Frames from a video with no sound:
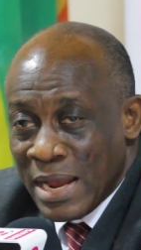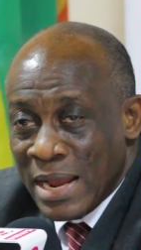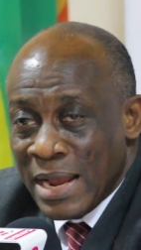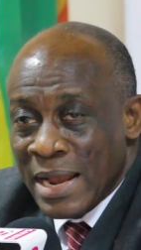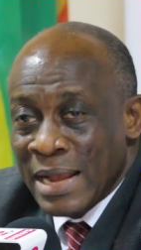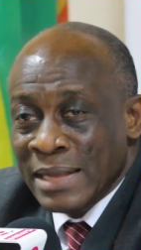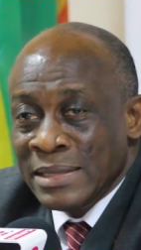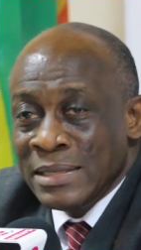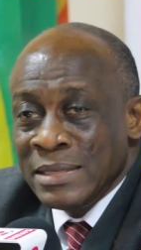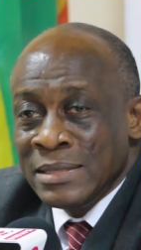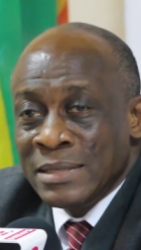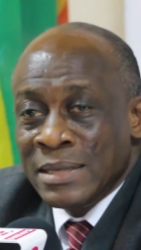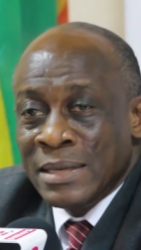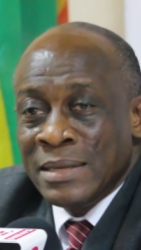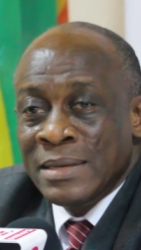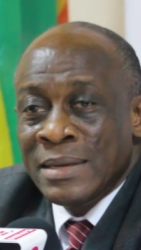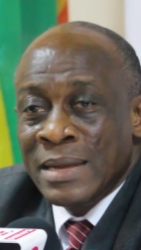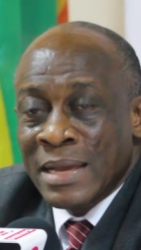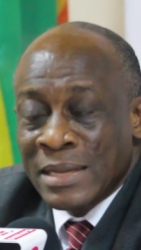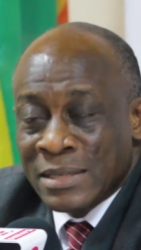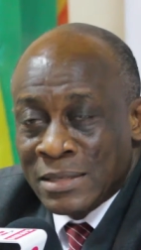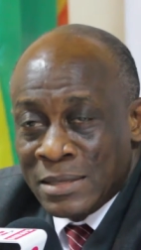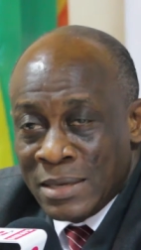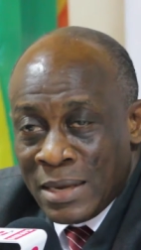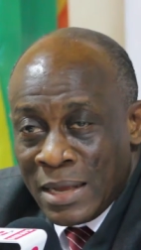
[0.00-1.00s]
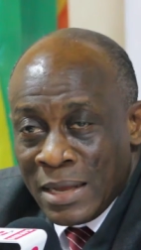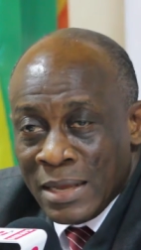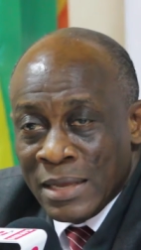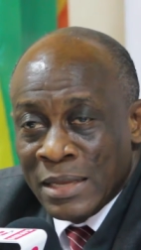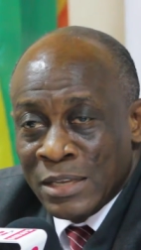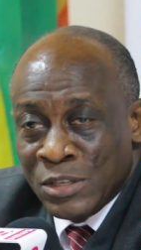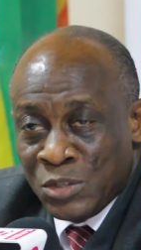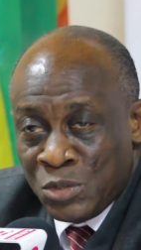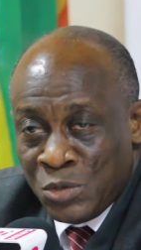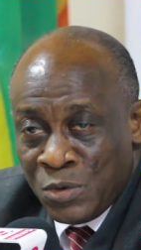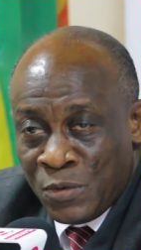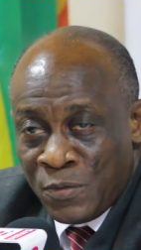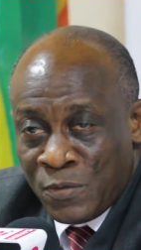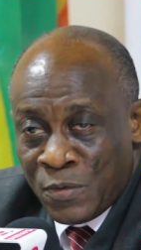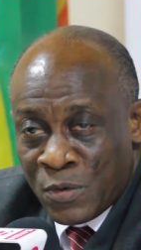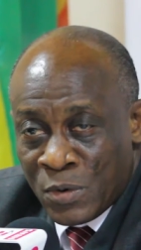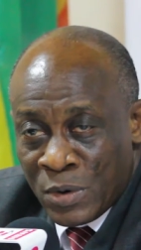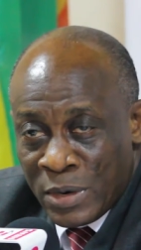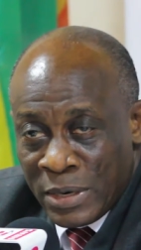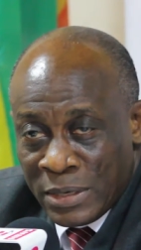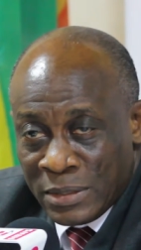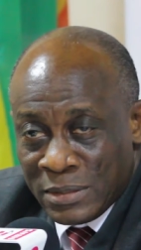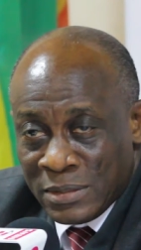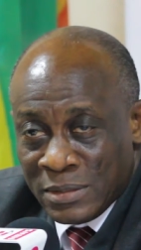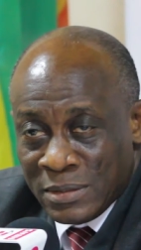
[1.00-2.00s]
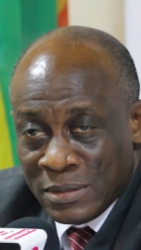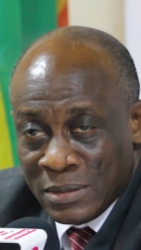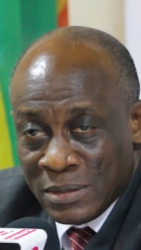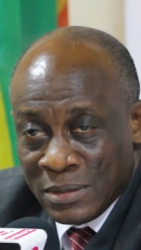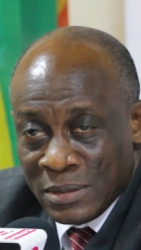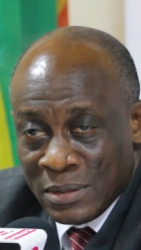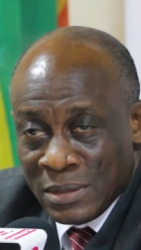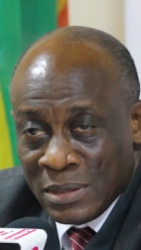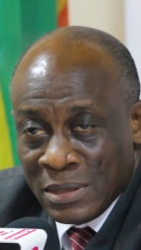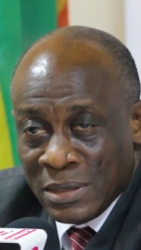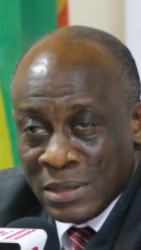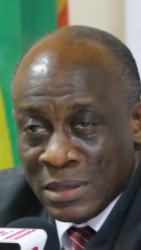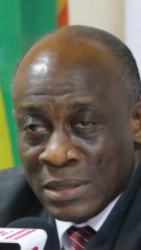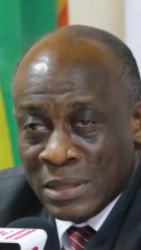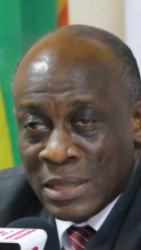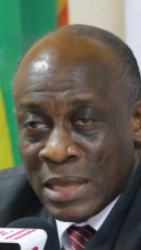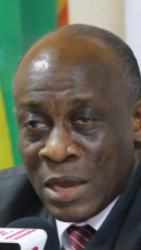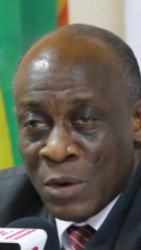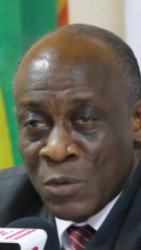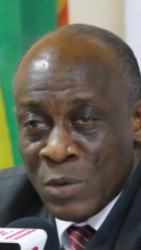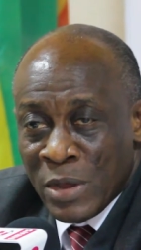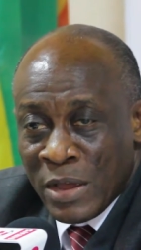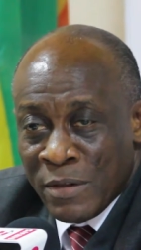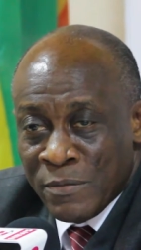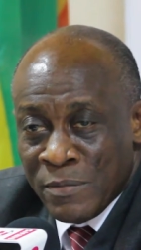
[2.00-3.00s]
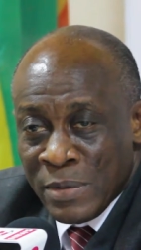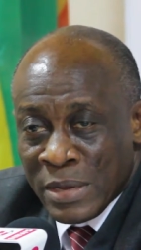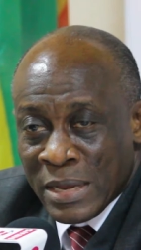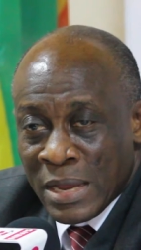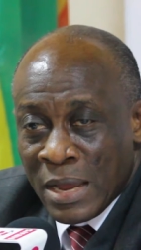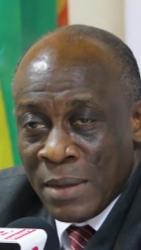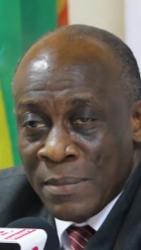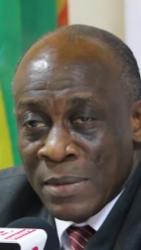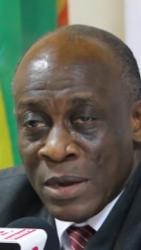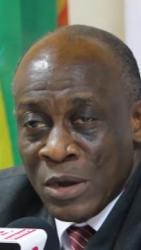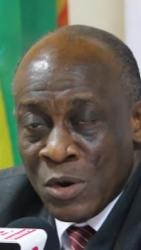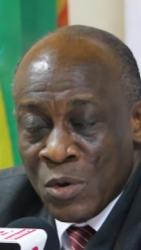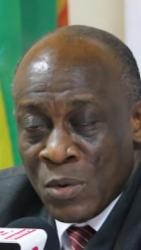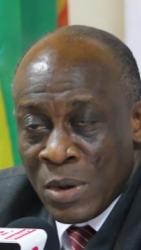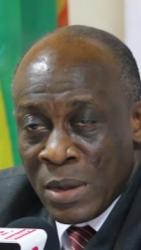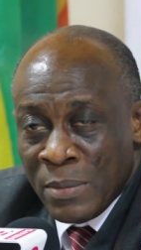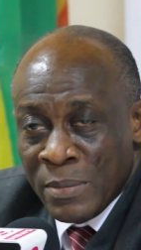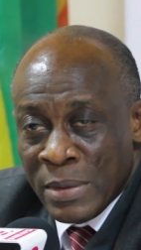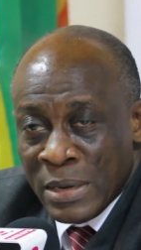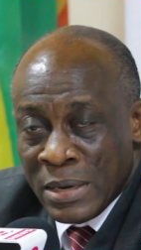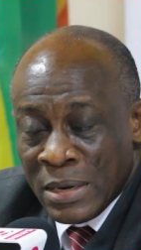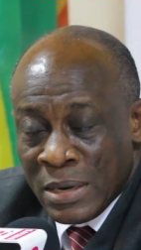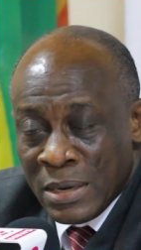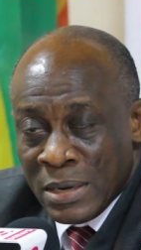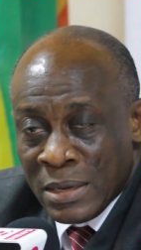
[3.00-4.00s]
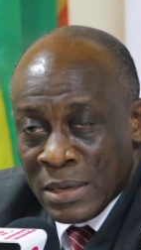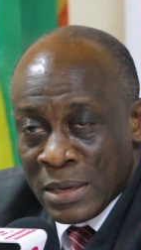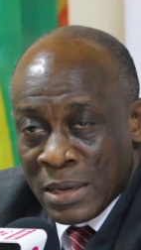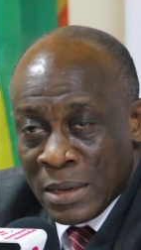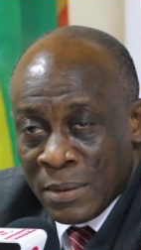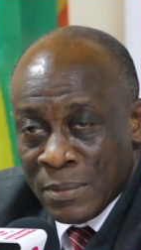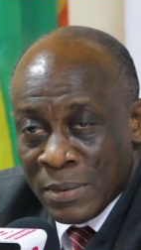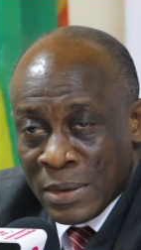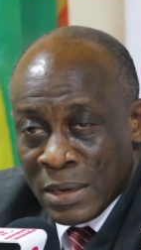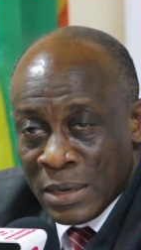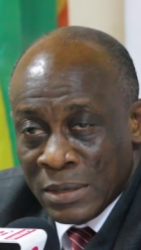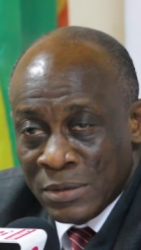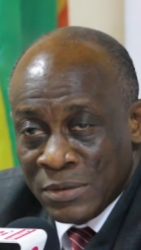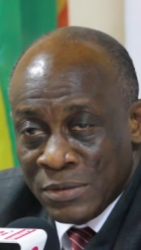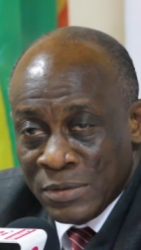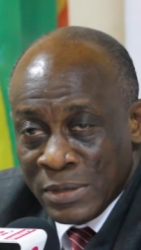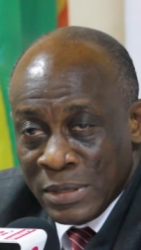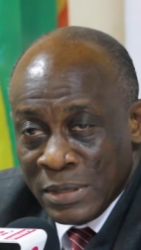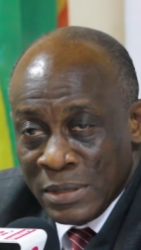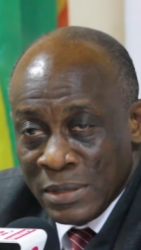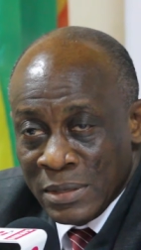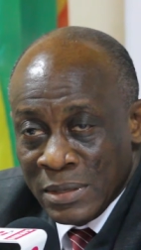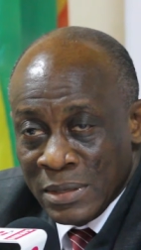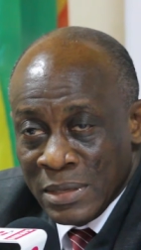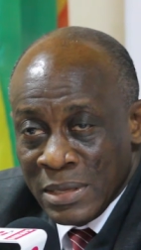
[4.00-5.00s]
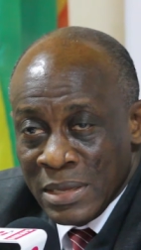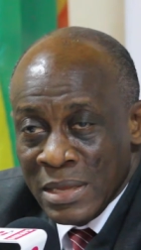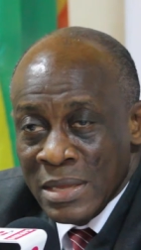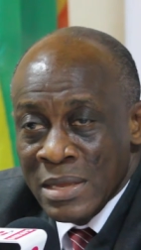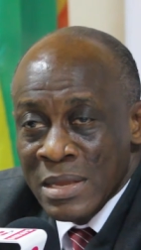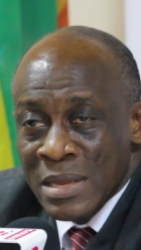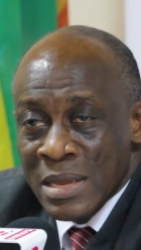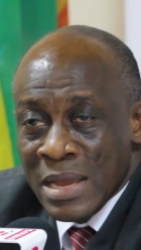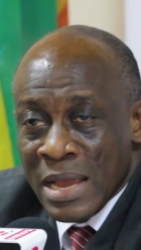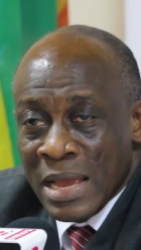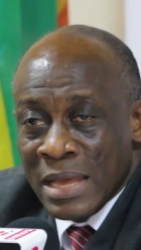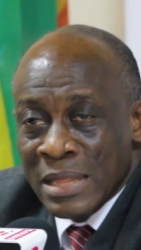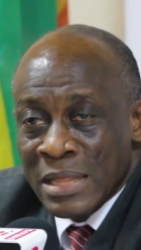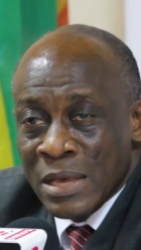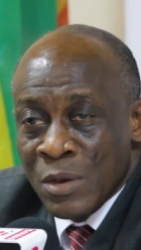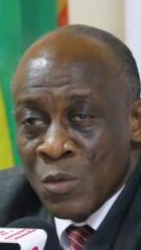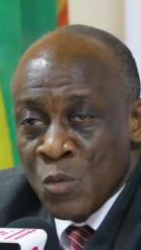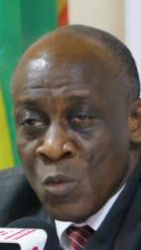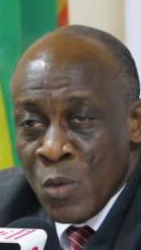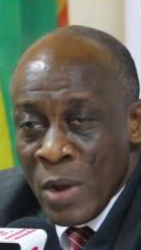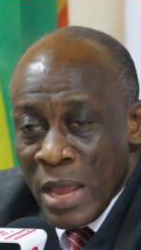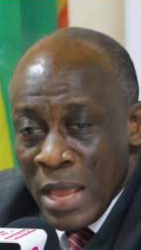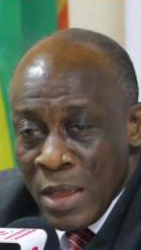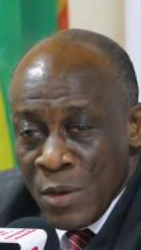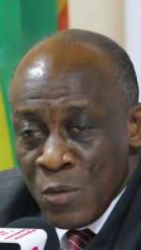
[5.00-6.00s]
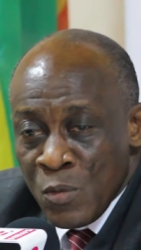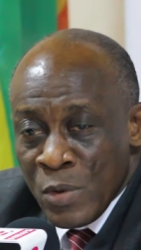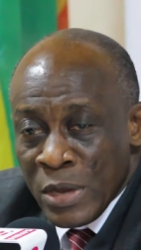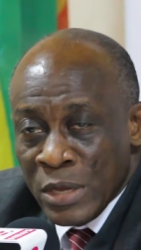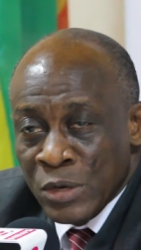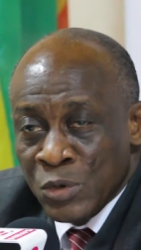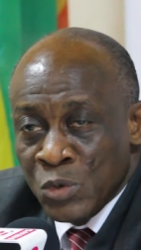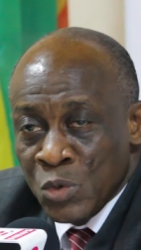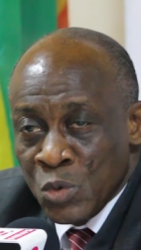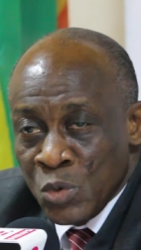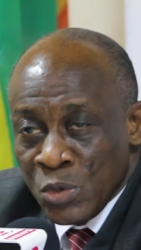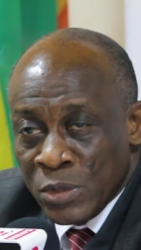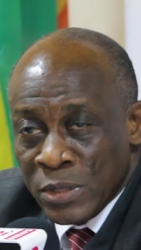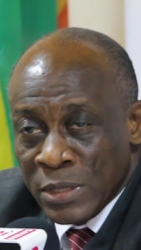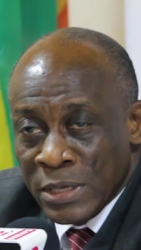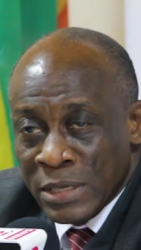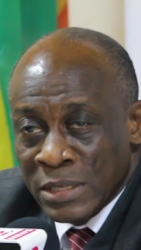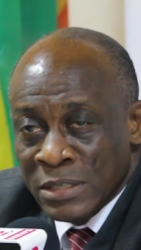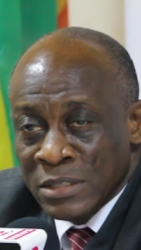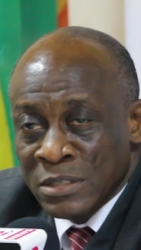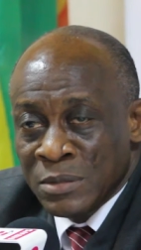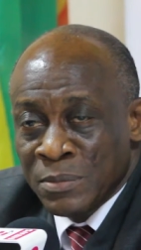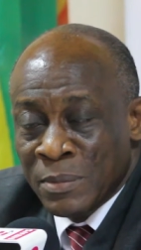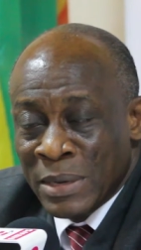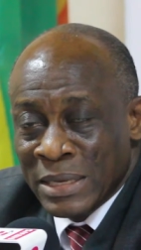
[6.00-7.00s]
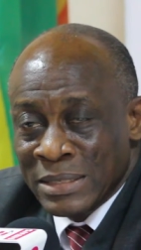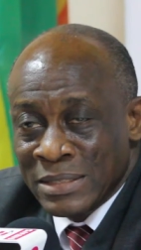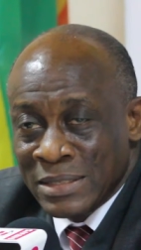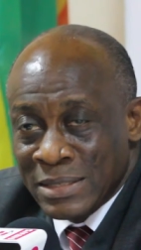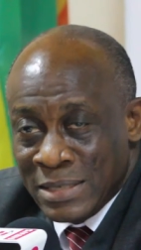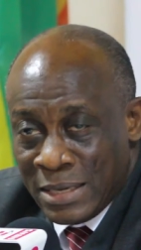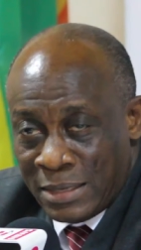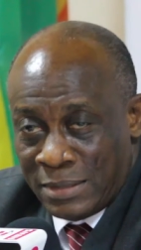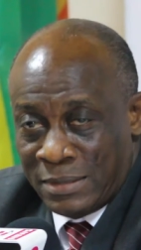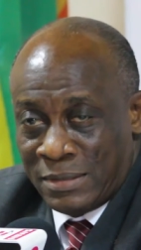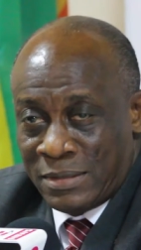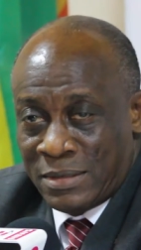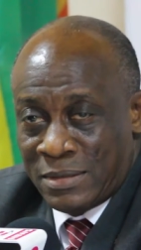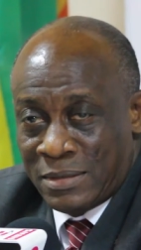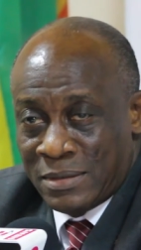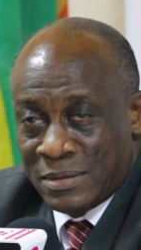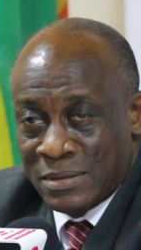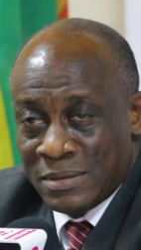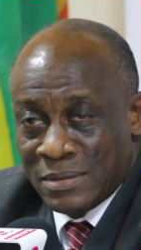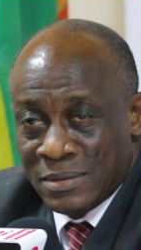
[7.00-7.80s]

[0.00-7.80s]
It is a national issue for us, that we have become a lower middle income country, and the way we do things must change.